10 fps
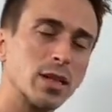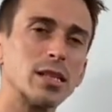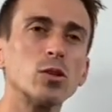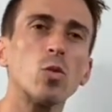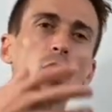
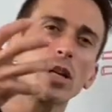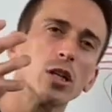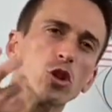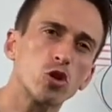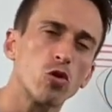This is what
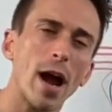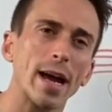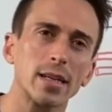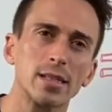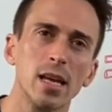
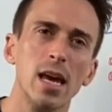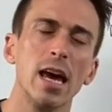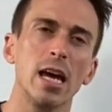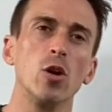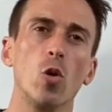contracts
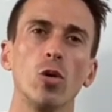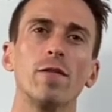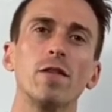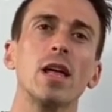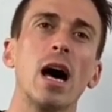in order
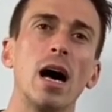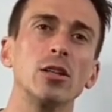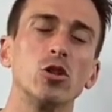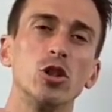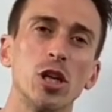for the
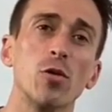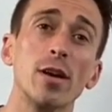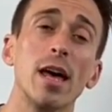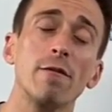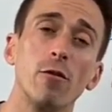heart to
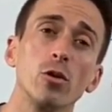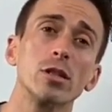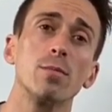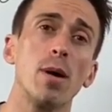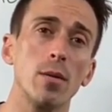generate that
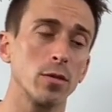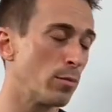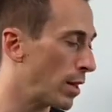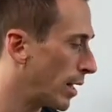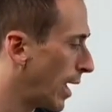force to pump the
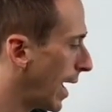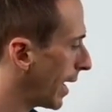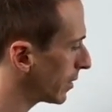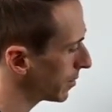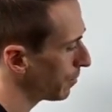blood
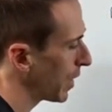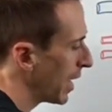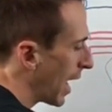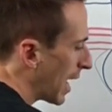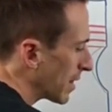out.
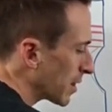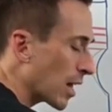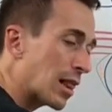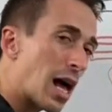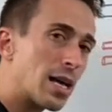And then
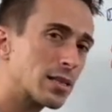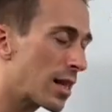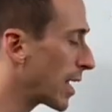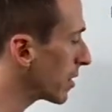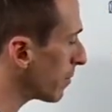the last
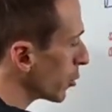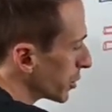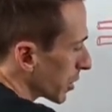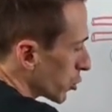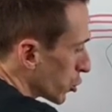layer, the
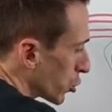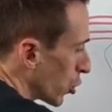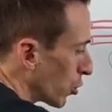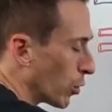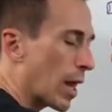most
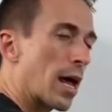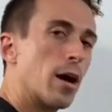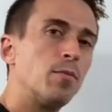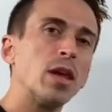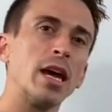external
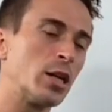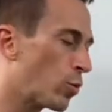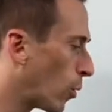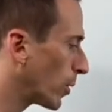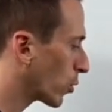layer, is
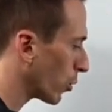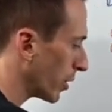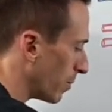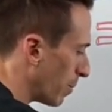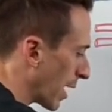what we call
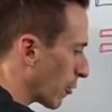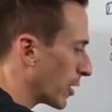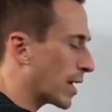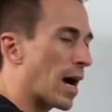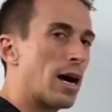the
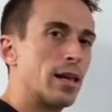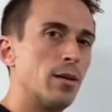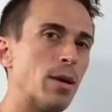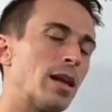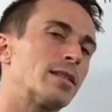
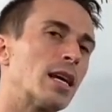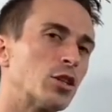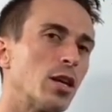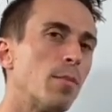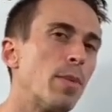pericardium, and it's
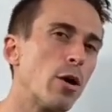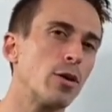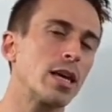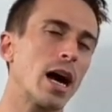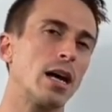actually a
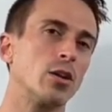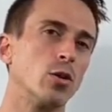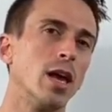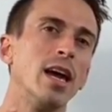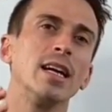
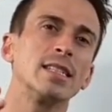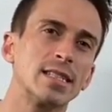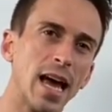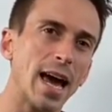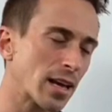pericardial
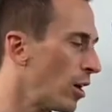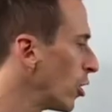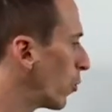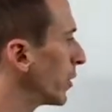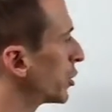sac
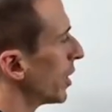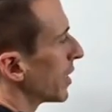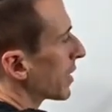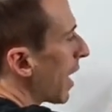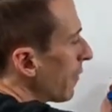which
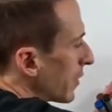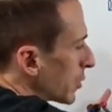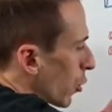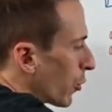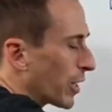
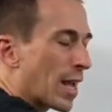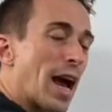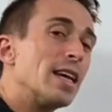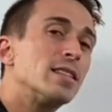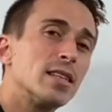covers or
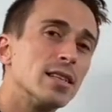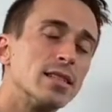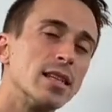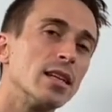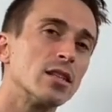
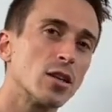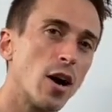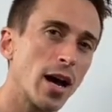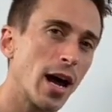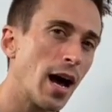encases the
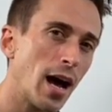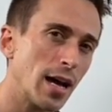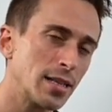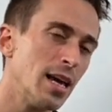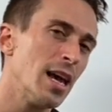entire
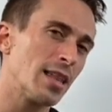heart.